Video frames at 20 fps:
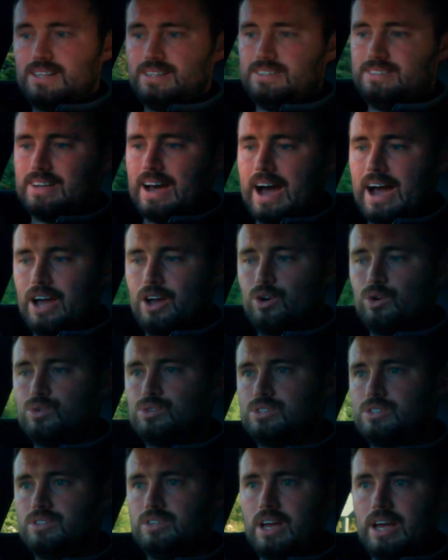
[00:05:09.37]

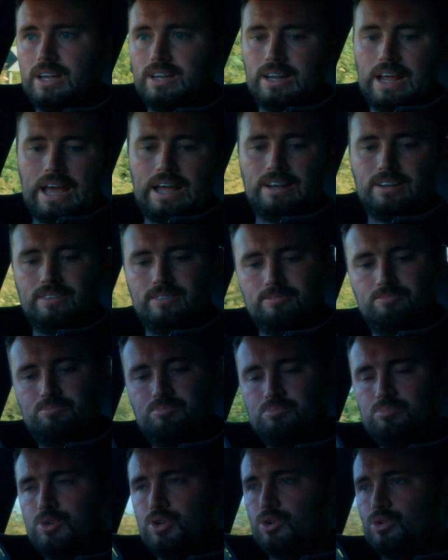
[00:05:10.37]
dials and
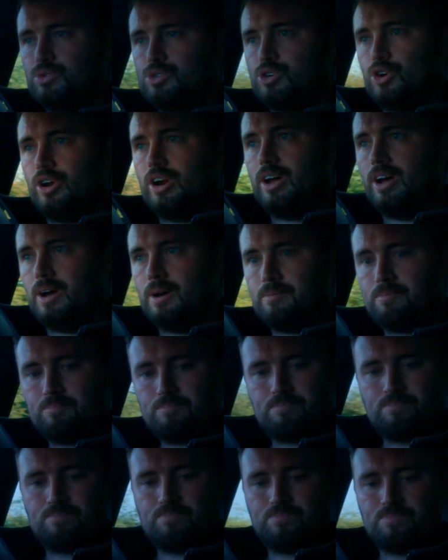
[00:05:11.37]
you know, sort of
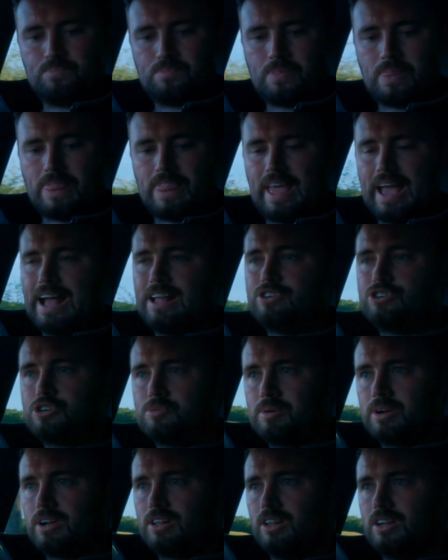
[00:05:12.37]

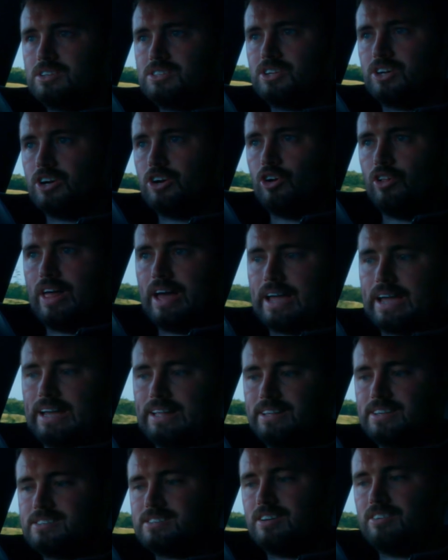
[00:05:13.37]
instrument cluster and all that
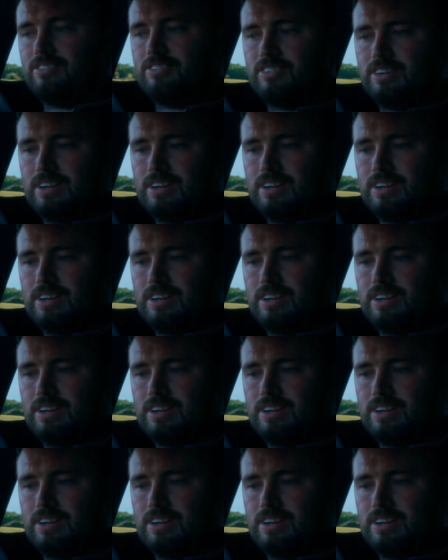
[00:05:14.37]
kind of stuff.